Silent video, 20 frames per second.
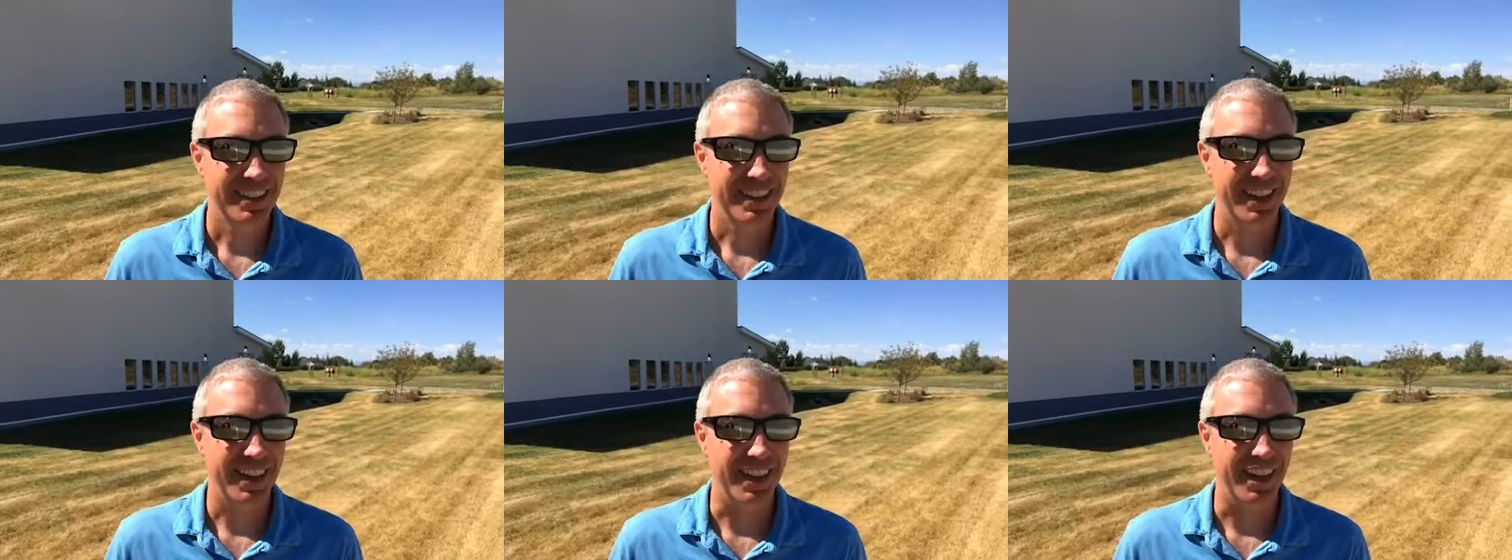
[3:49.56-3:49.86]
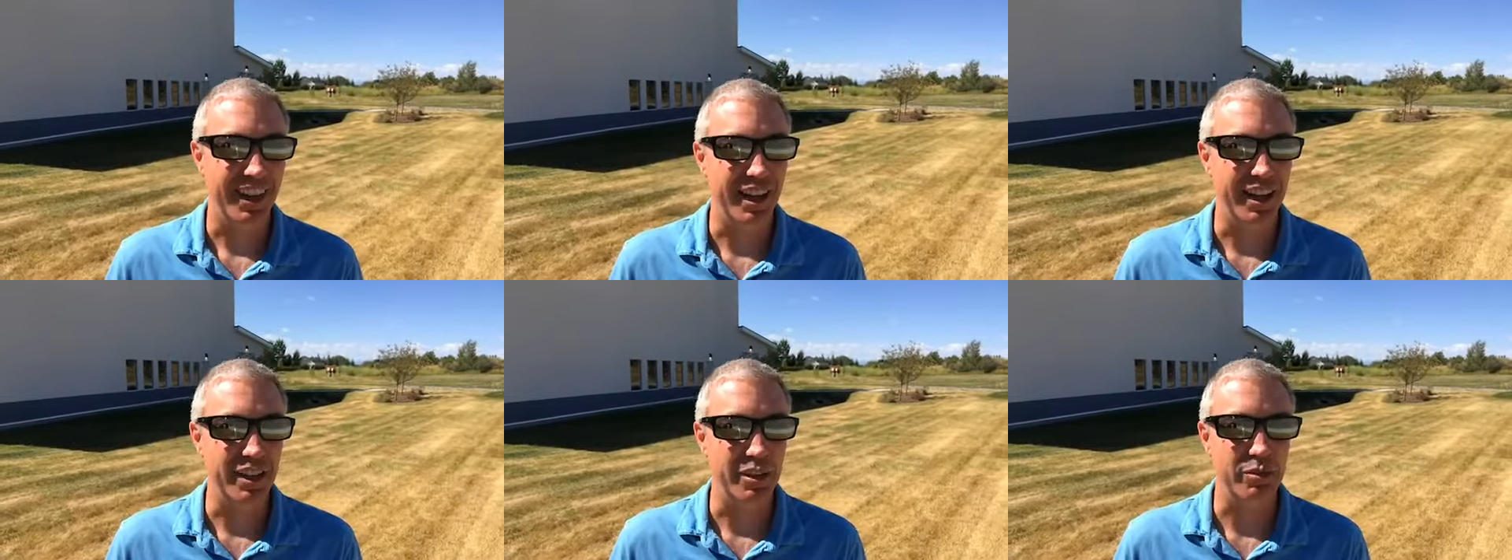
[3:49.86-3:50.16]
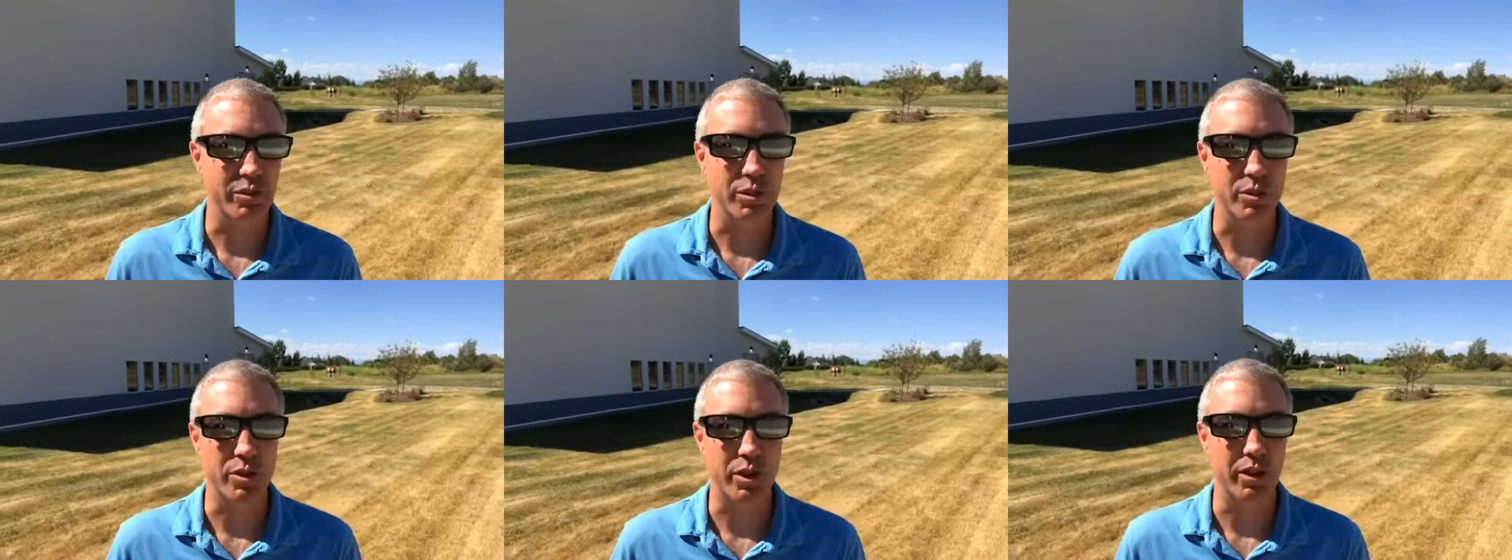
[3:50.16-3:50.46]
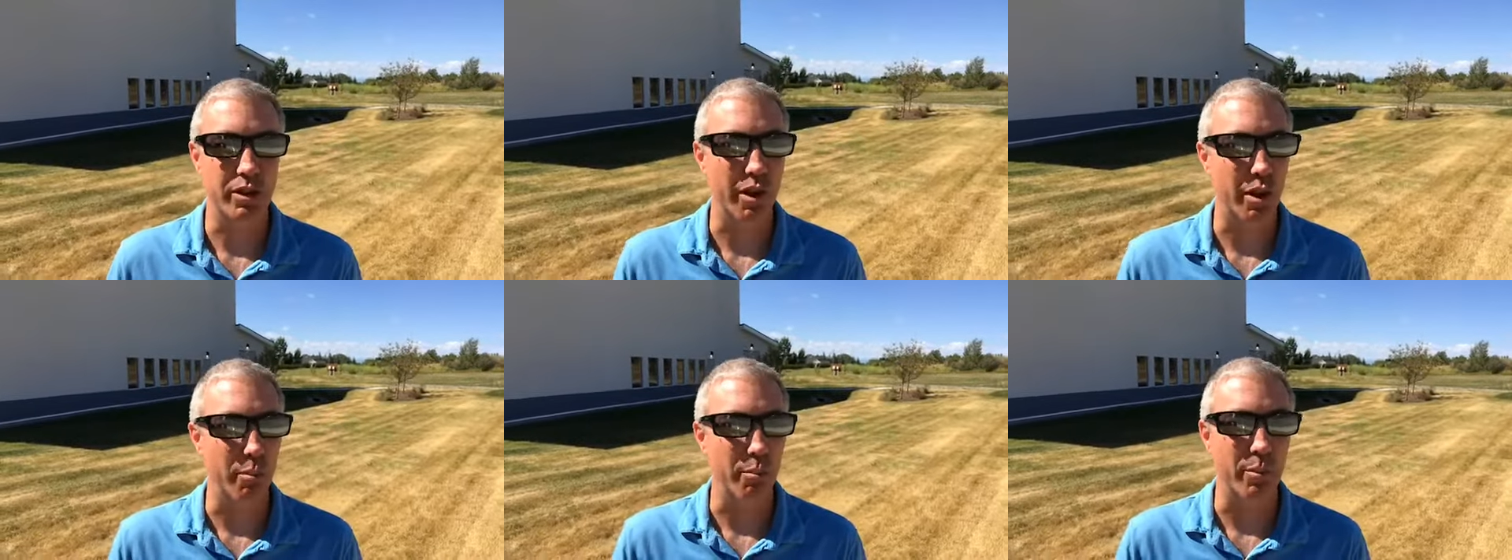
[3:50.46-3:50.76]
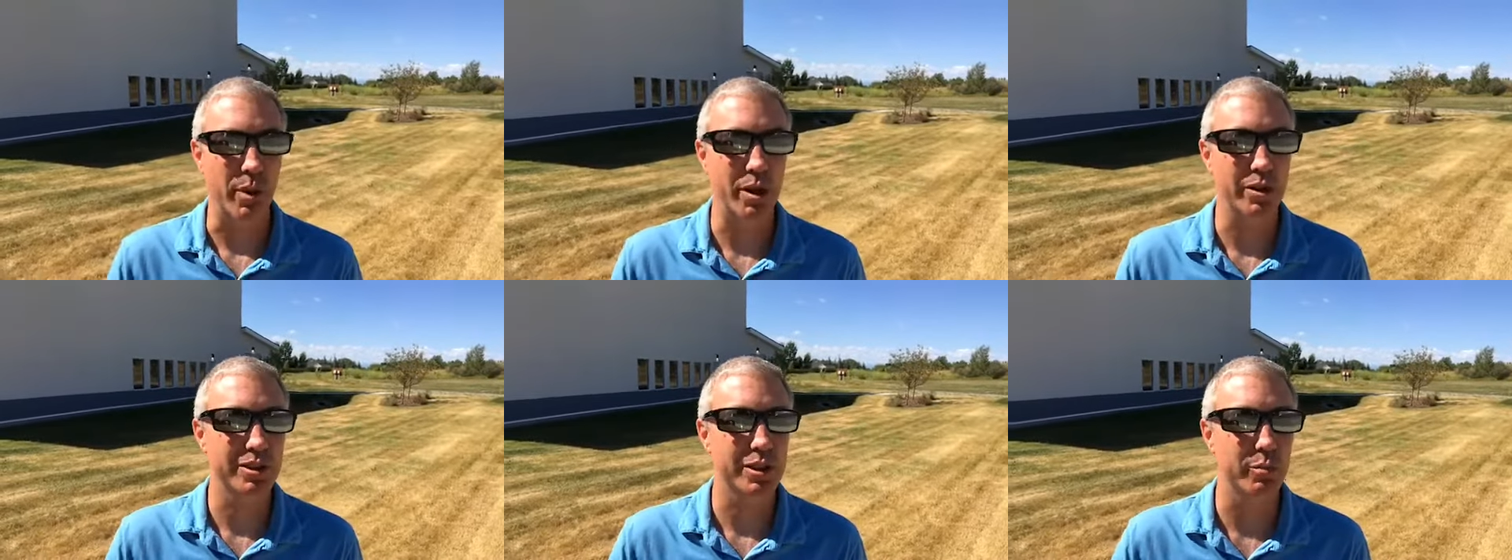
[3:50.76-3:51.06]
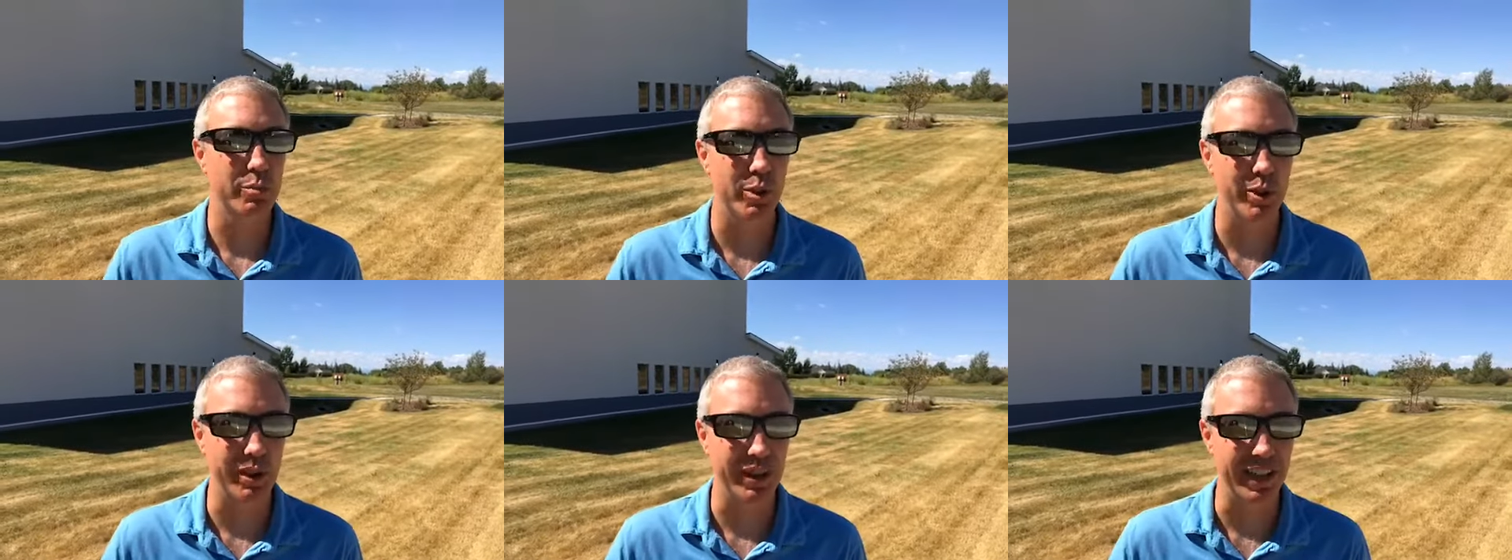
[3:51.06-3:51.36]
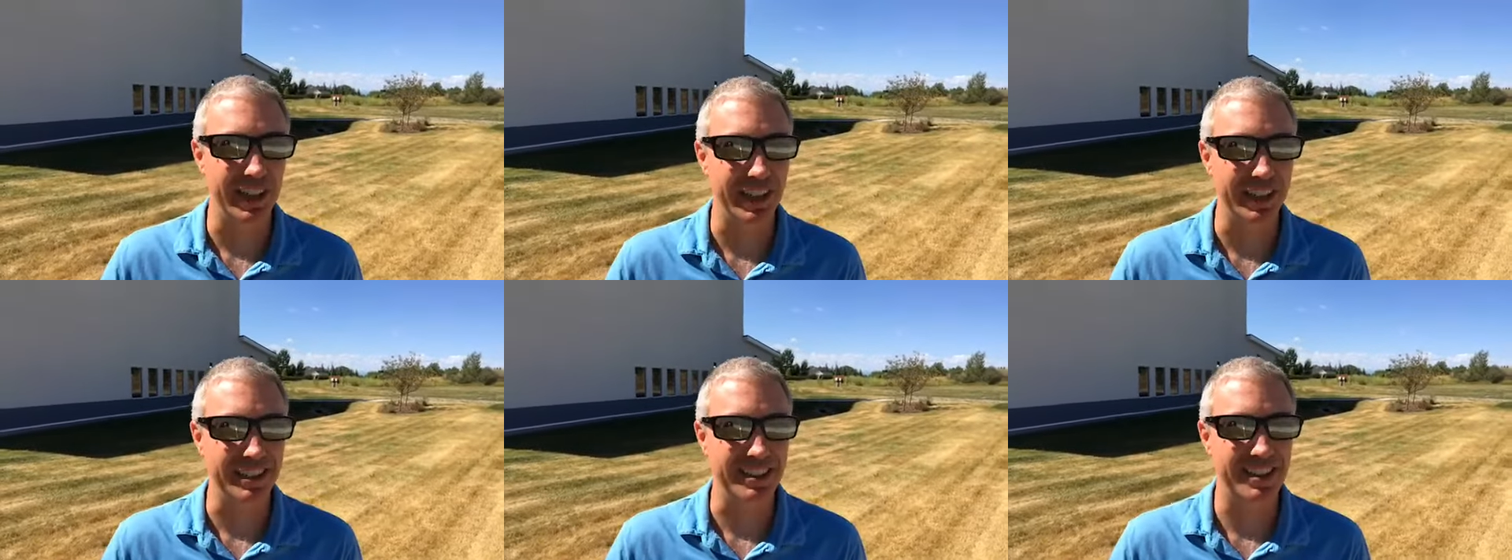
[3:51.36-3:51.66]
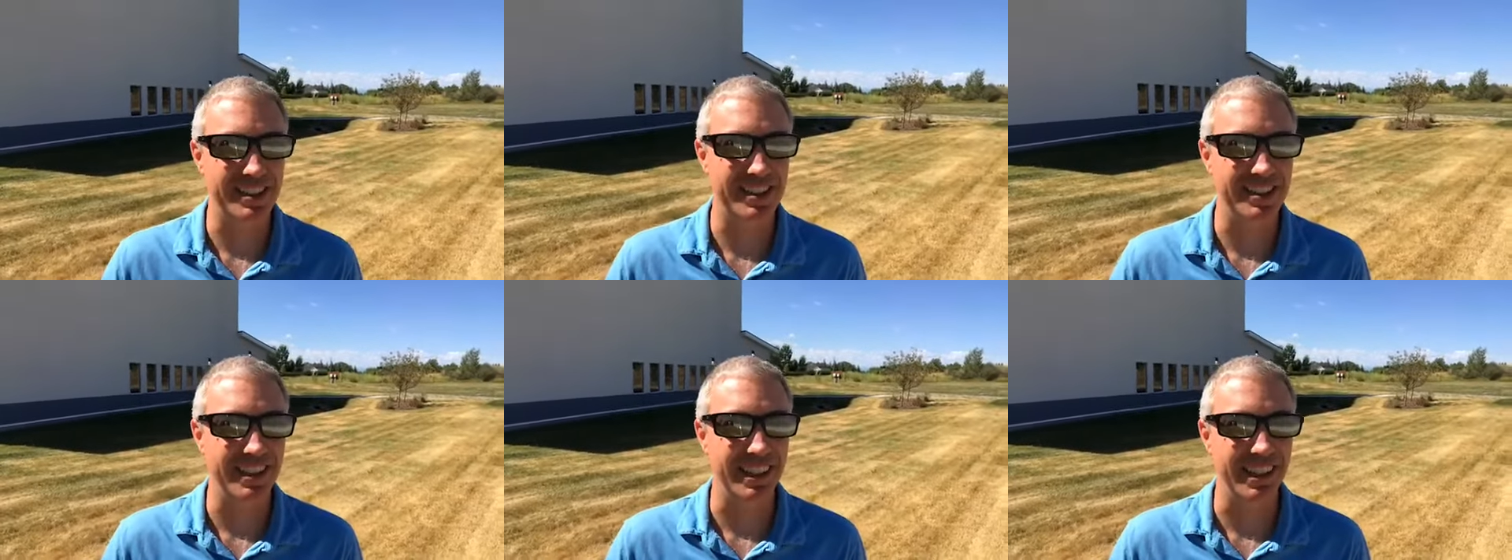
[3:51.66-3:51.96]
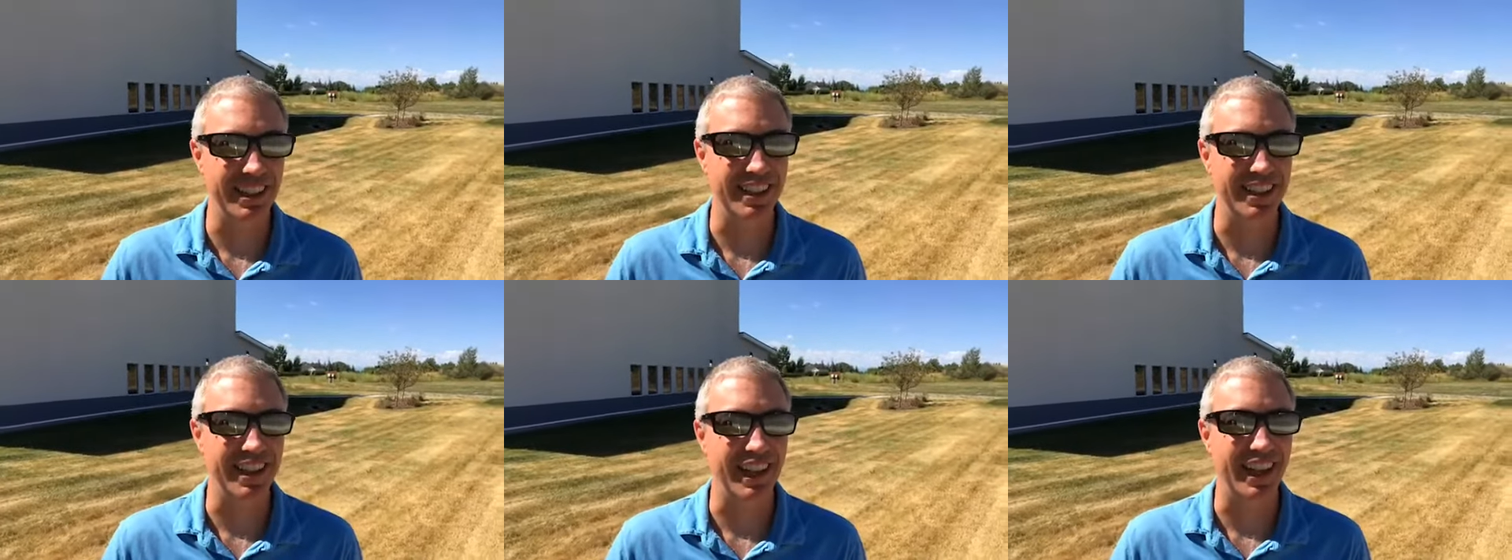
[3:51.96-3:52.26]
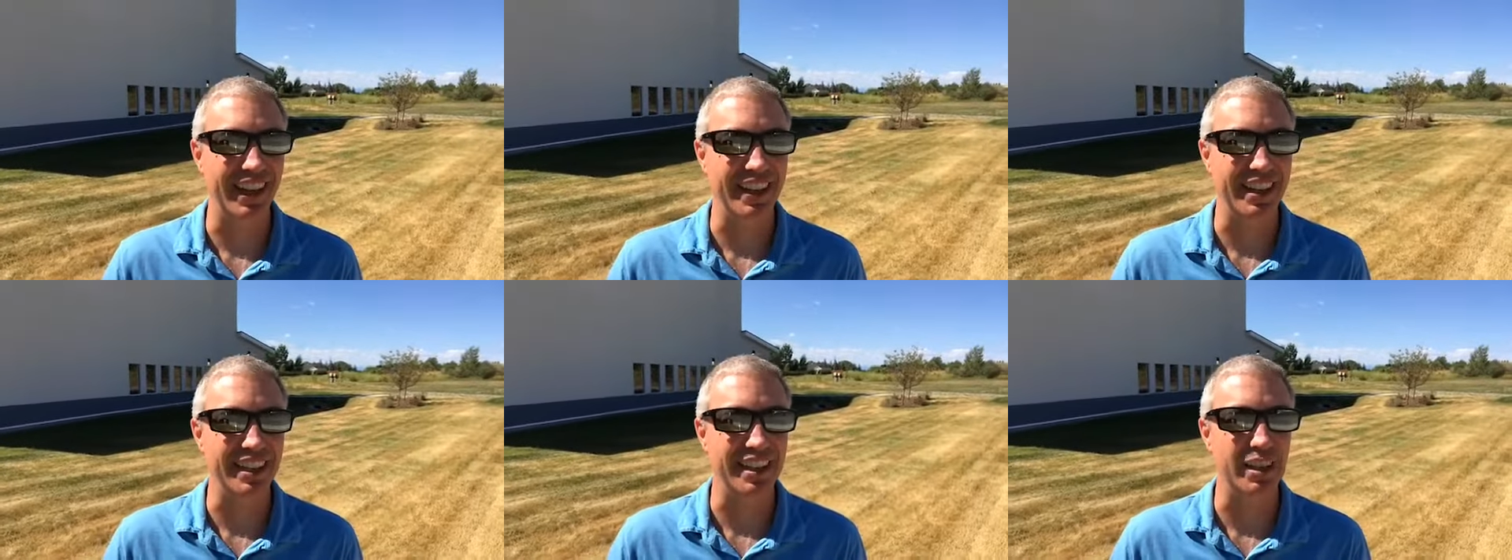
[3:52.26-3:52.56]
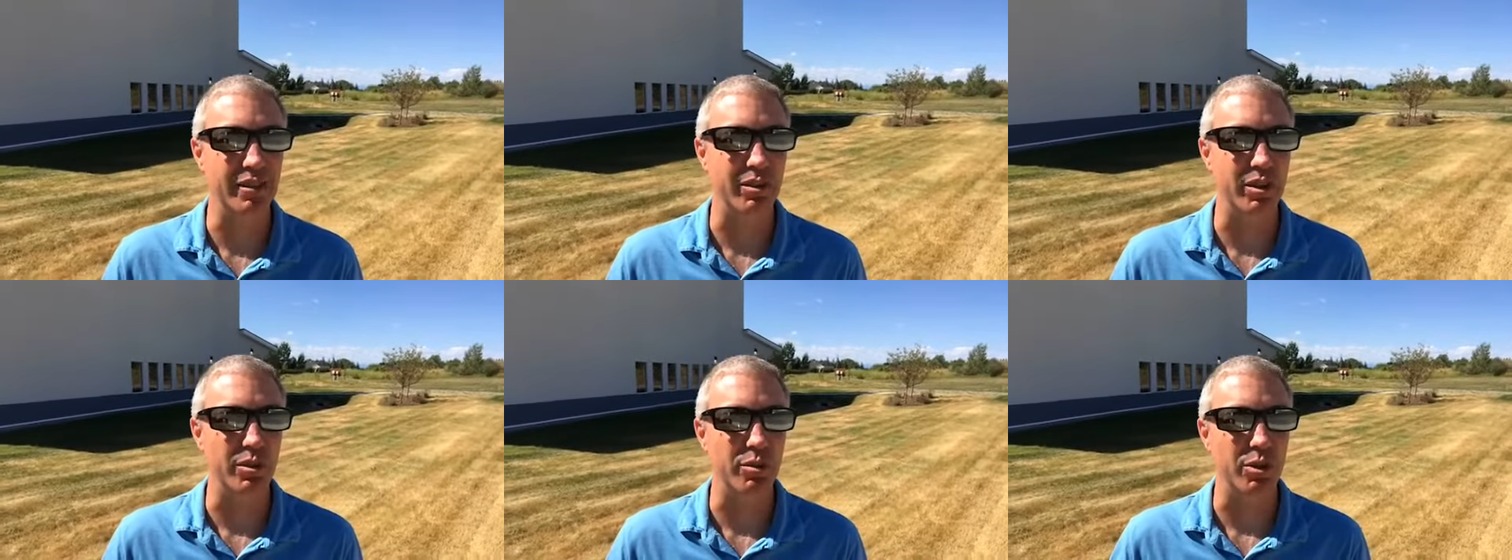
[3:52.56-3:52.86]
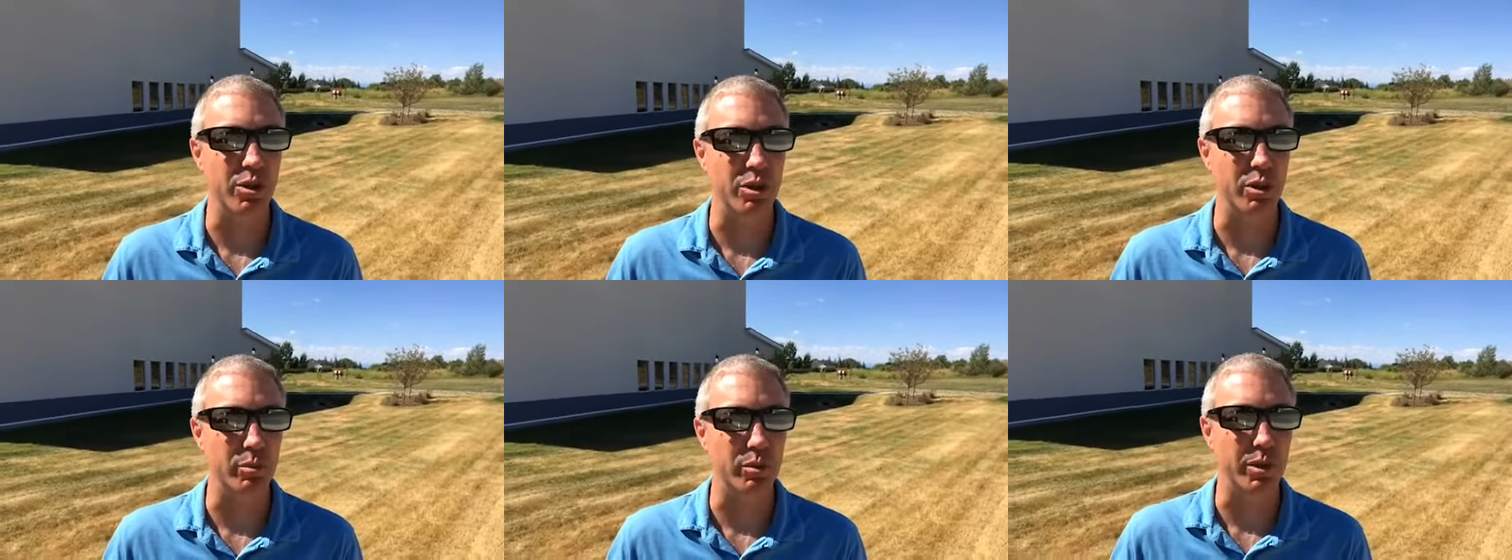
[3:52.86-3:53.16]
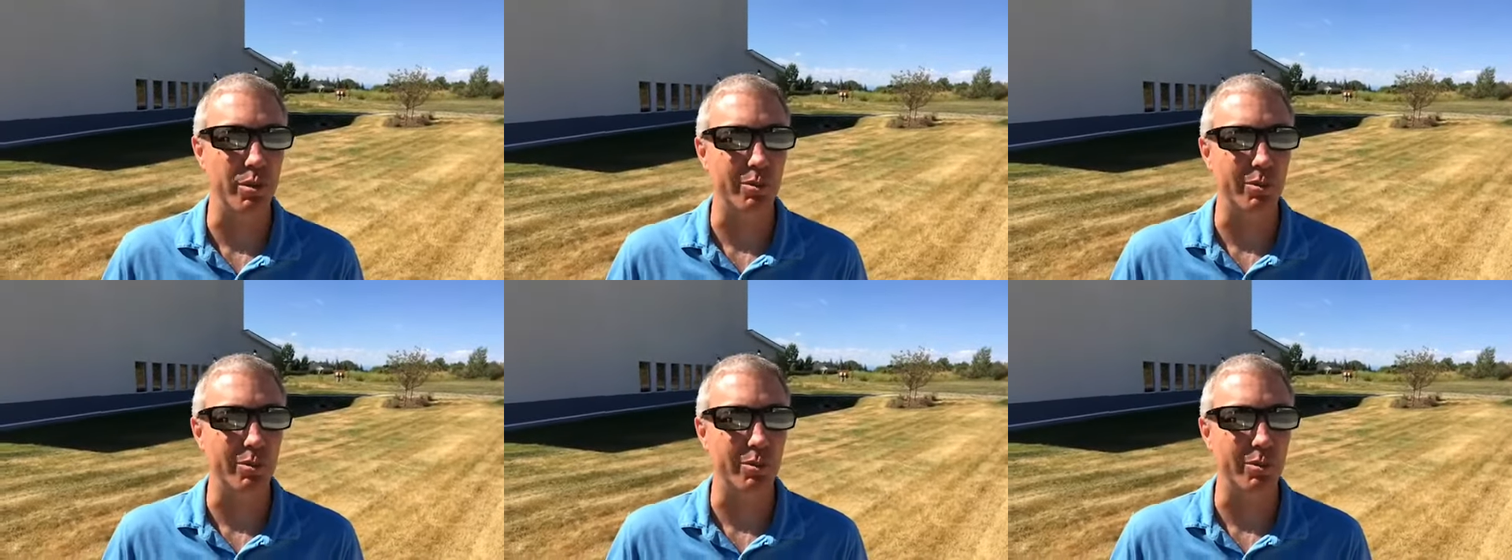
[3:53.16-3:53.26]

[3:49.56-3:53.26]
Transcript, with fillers: uh, and if you turn on multiple lights in any given room,